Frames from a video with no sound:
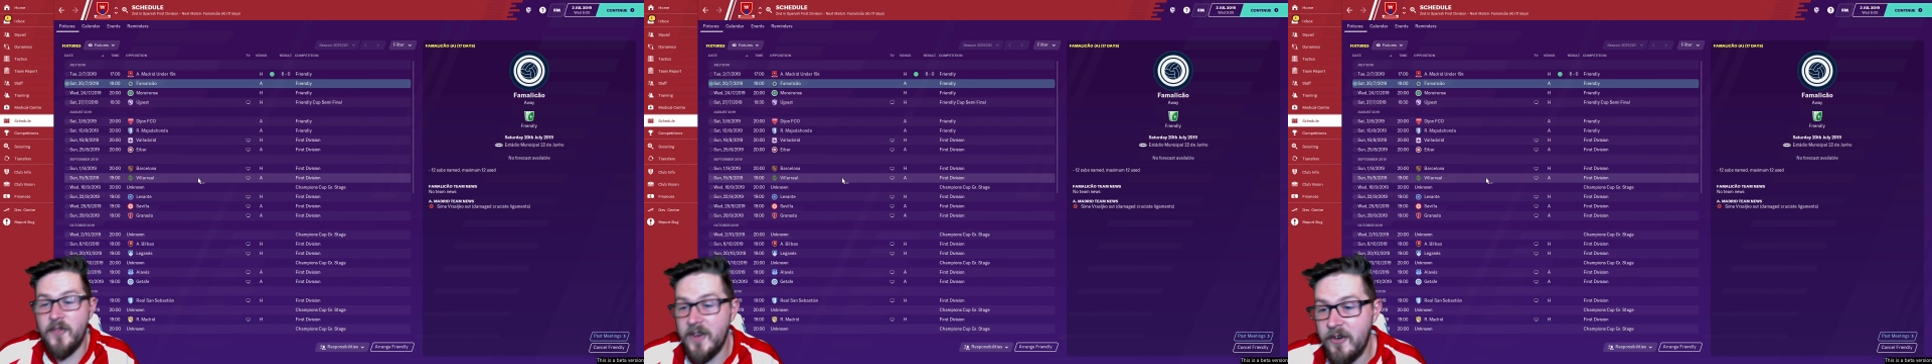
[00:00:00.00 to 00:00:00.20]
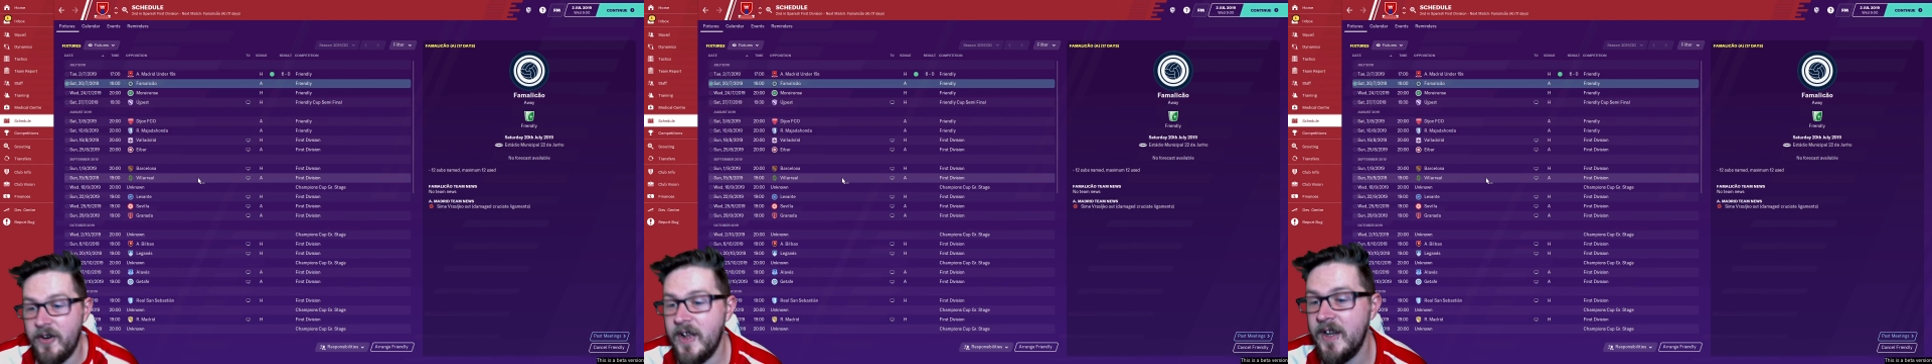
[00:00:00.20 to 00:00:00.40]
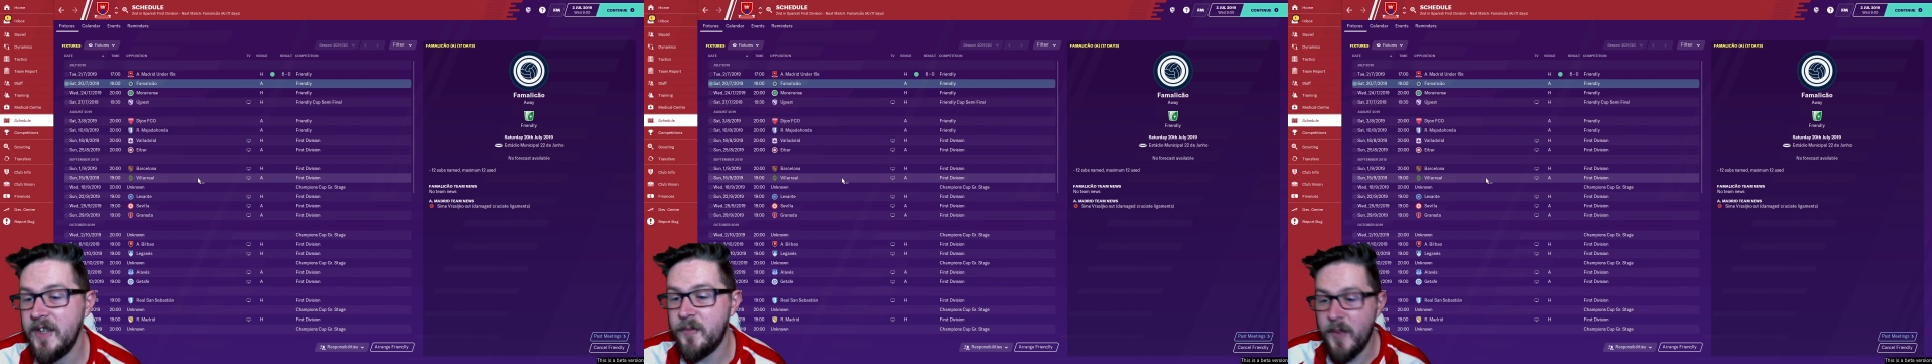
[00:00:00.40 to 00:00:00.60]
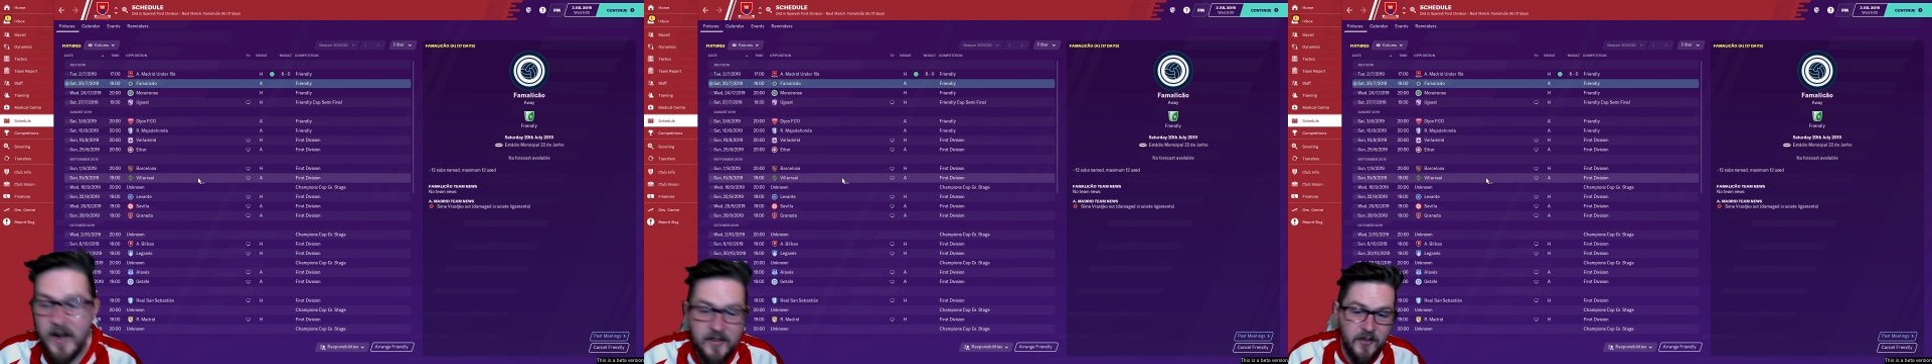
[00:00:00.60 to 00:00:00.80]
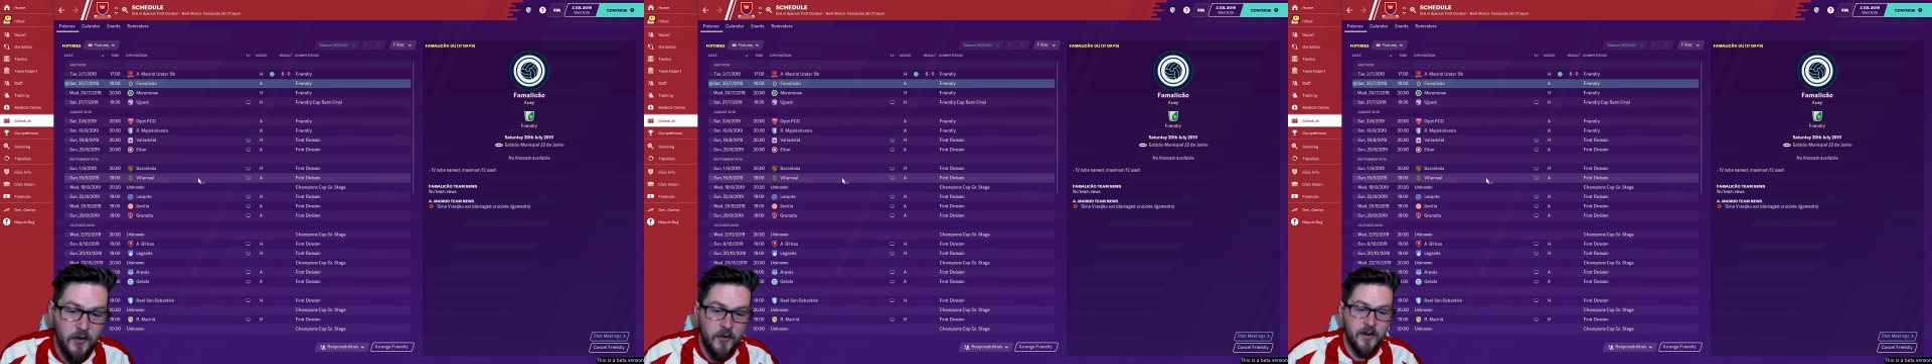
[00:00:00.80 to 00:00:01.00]
Villarreal. It's
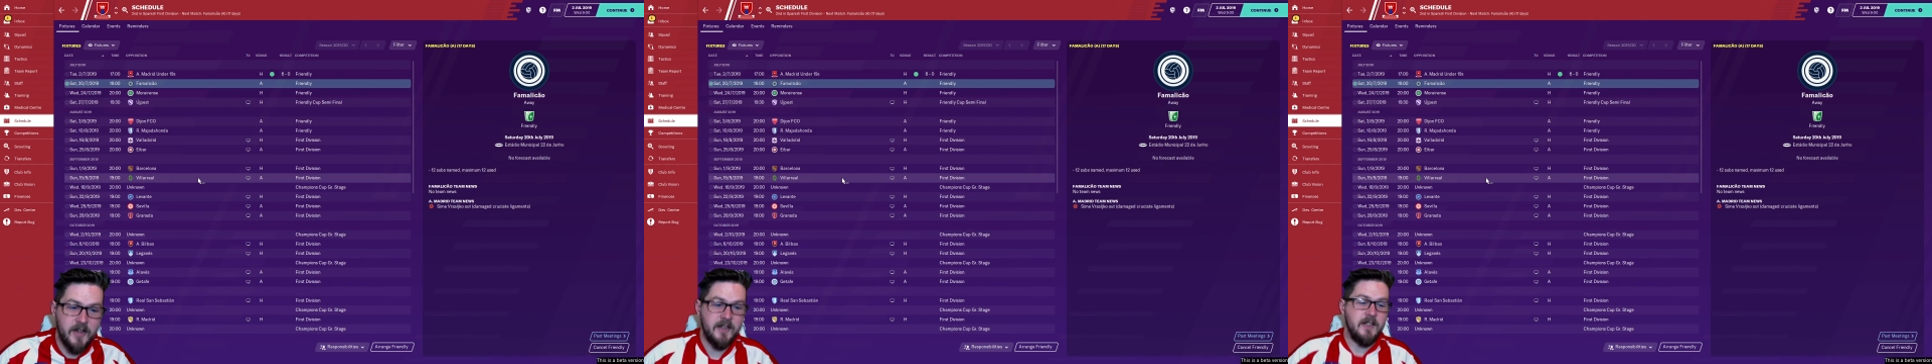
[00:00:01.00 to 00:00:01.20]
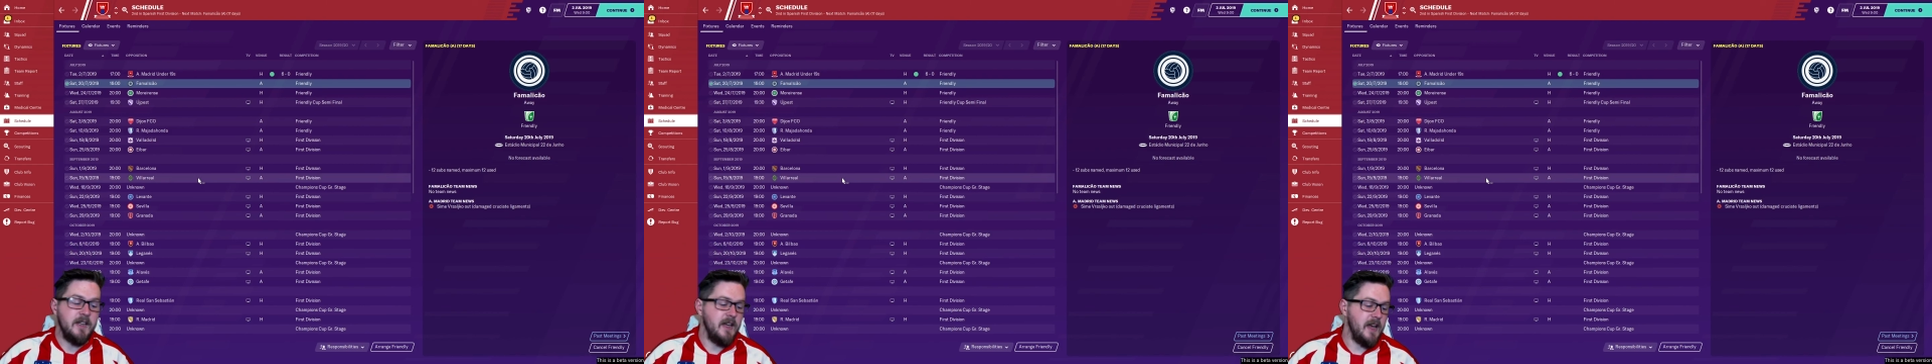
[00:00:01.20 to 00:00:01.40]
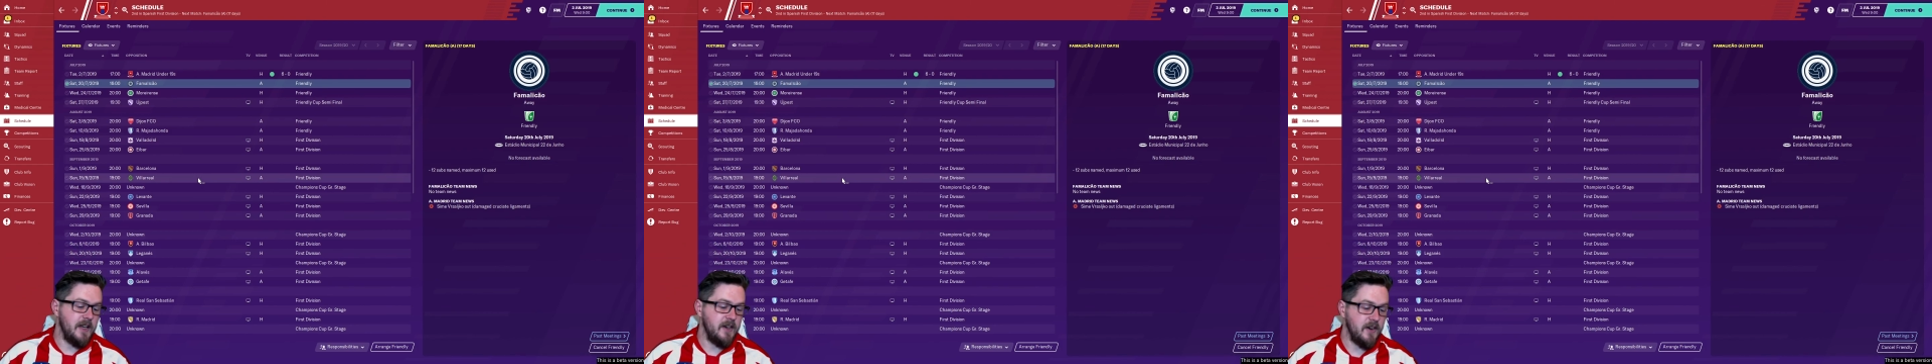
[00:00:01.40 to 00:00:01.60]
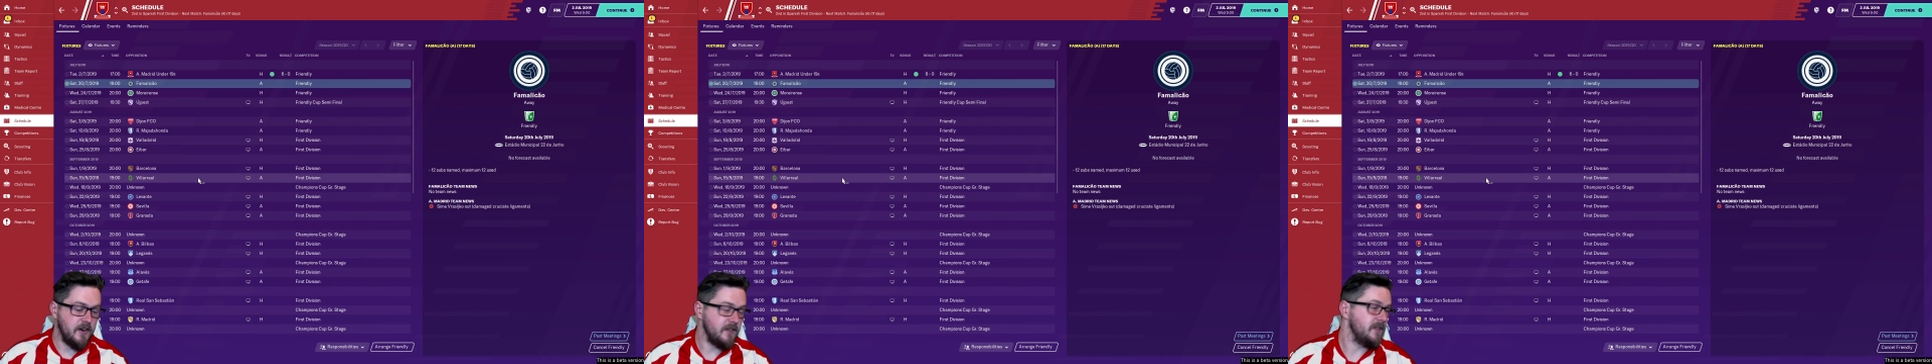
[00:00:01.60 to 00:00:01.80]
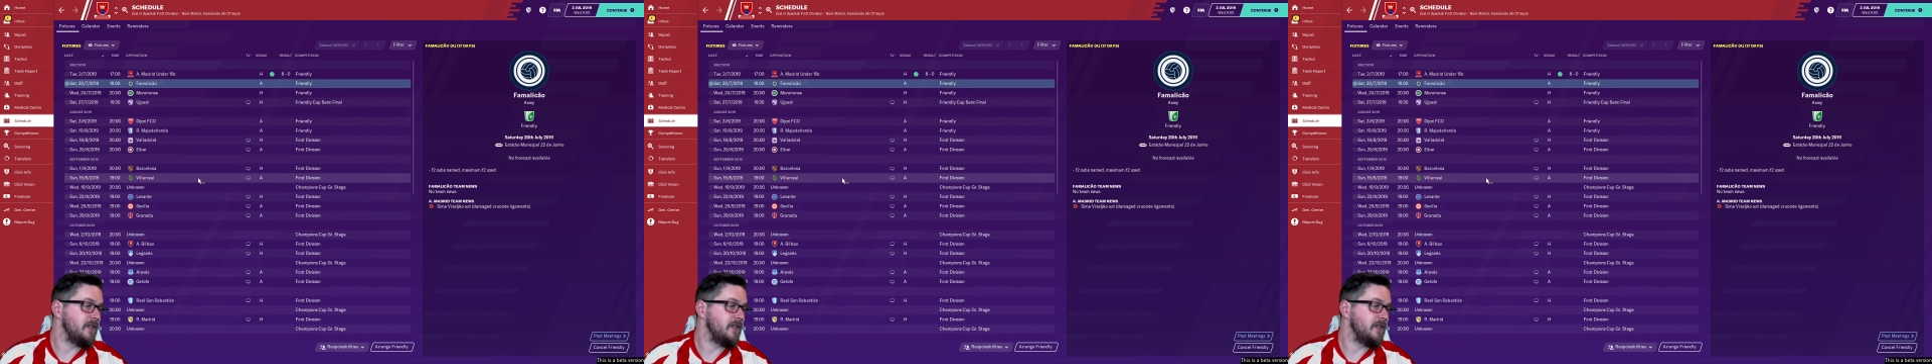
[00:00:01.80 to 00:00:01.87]
Barcelona and